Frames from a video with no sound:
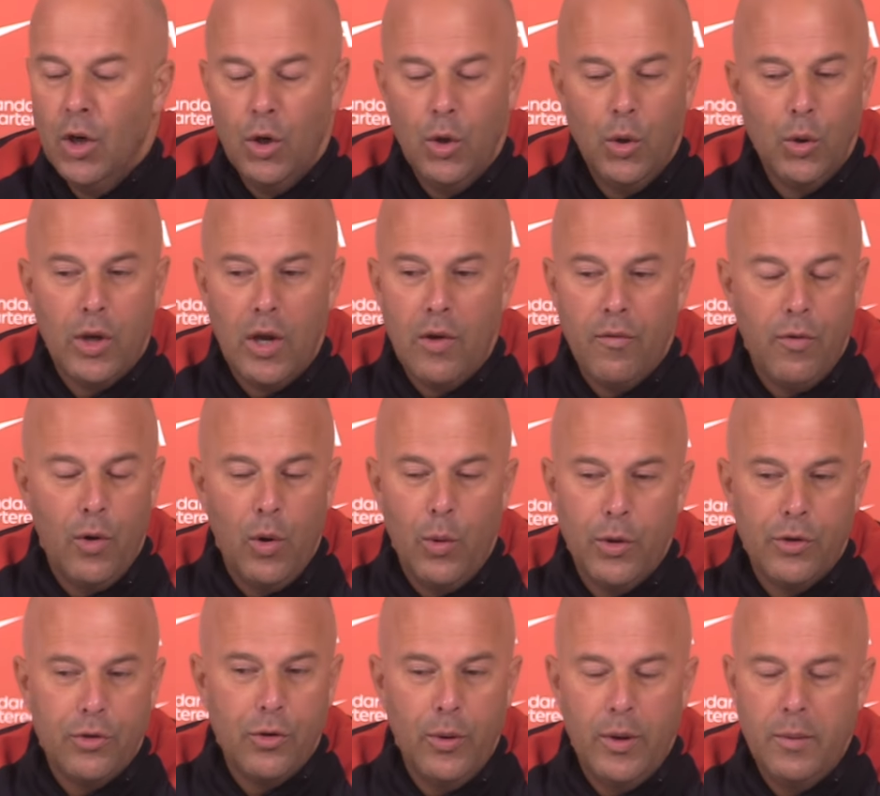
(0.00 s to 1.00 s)
looking
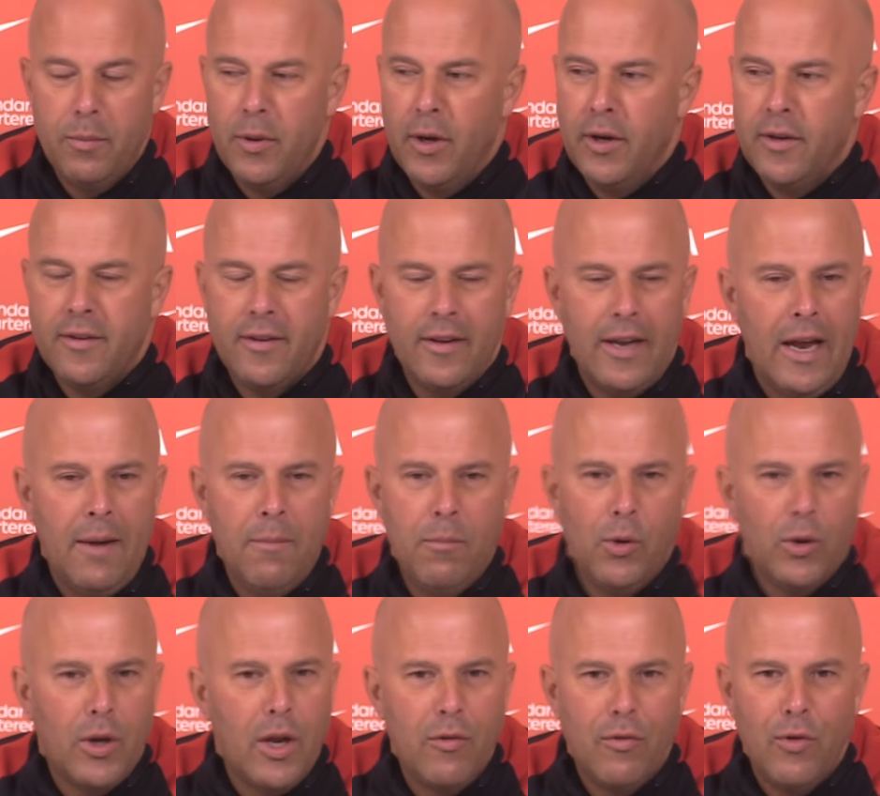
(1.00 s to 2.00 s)
forward to it. But I'm
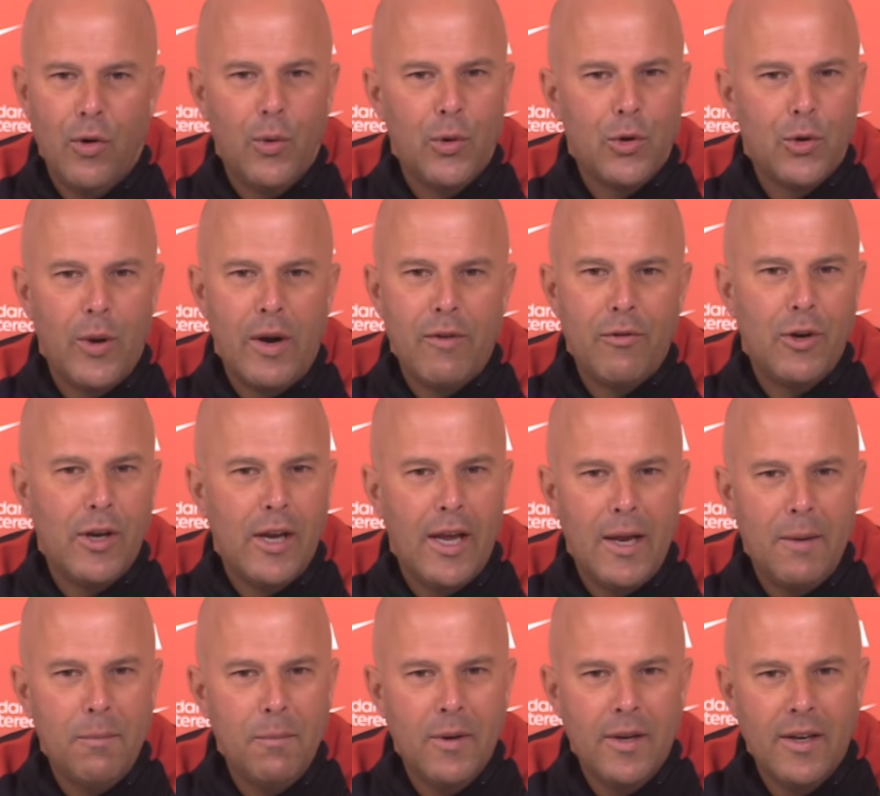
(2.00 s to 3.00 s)
looking forward to every
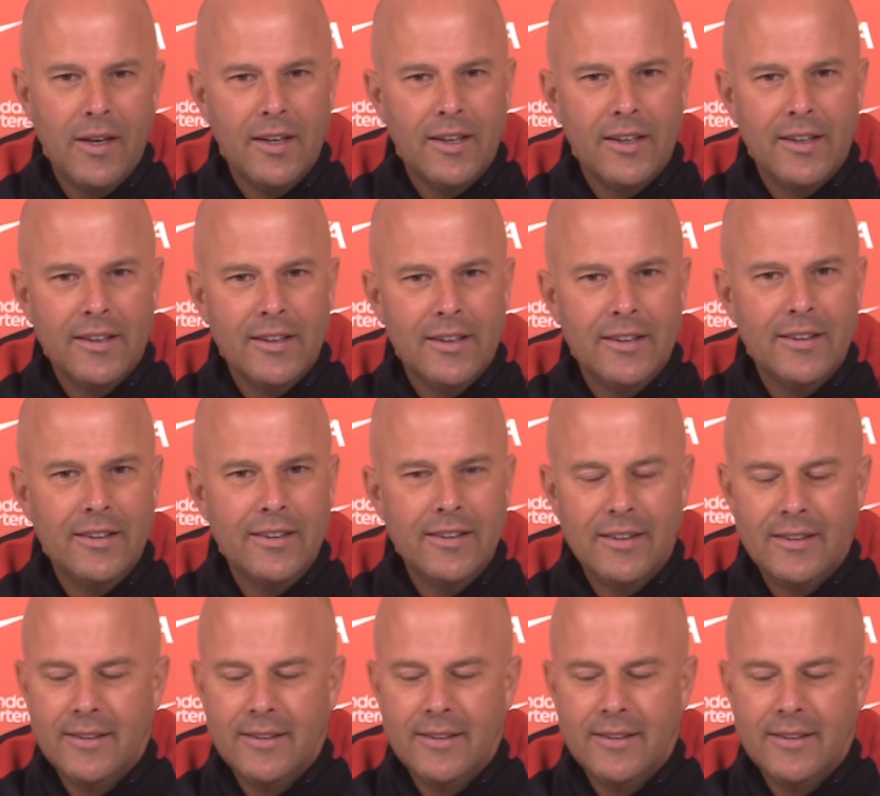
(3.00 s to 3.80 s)
game uh,